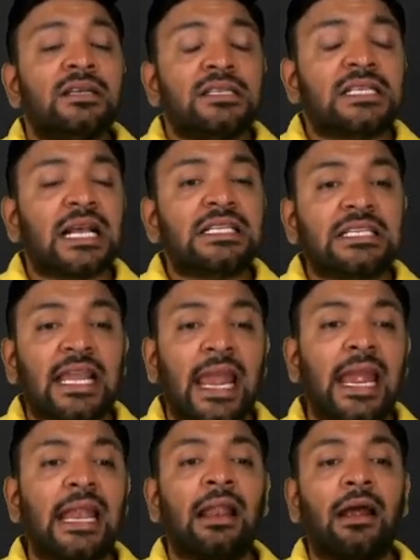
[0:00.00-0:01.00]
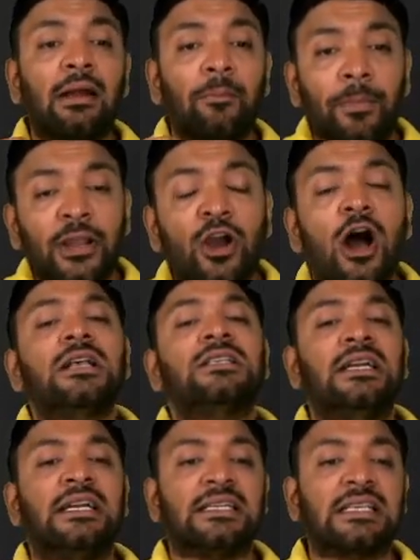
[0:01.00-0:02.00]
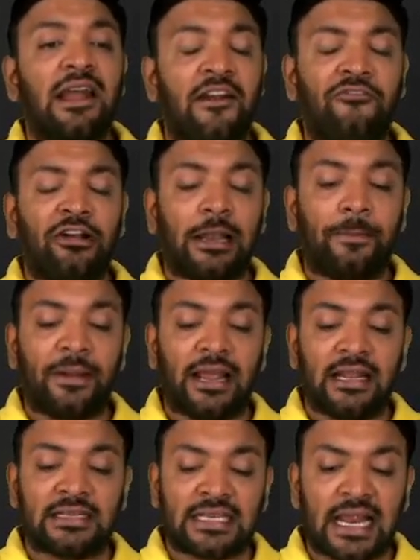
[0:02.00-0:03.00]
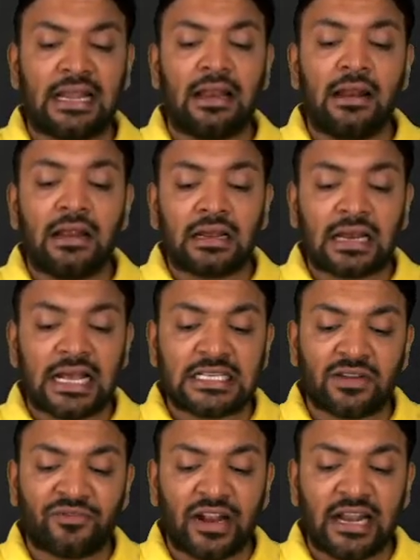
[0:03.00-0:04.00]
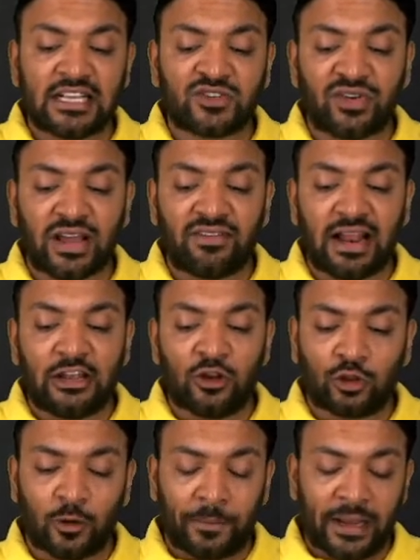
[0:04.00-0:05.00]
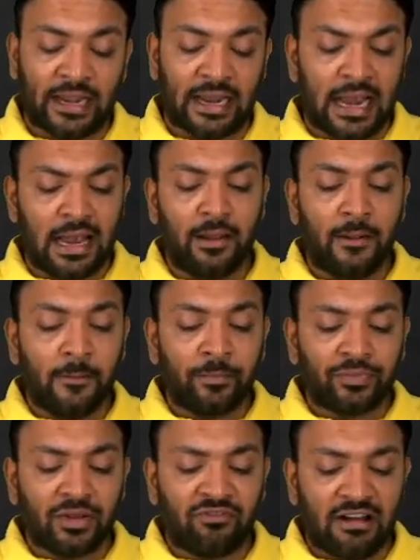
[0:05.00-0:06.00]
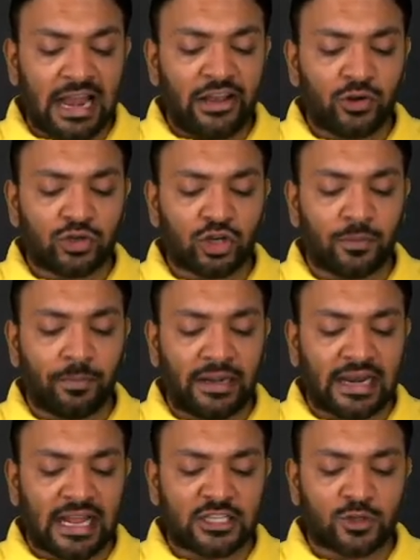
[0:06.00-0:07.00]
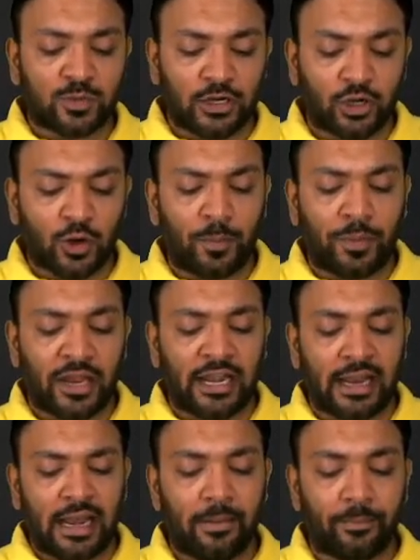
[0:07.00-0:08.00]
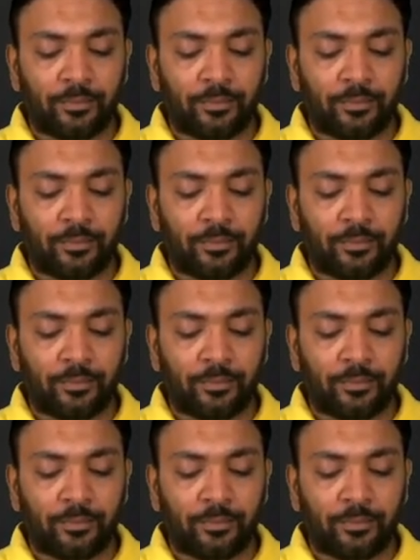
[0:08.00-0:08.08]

Such gain, because it is a FVTPL asset classified as fair value through P&L, the value should be transferred to P&L.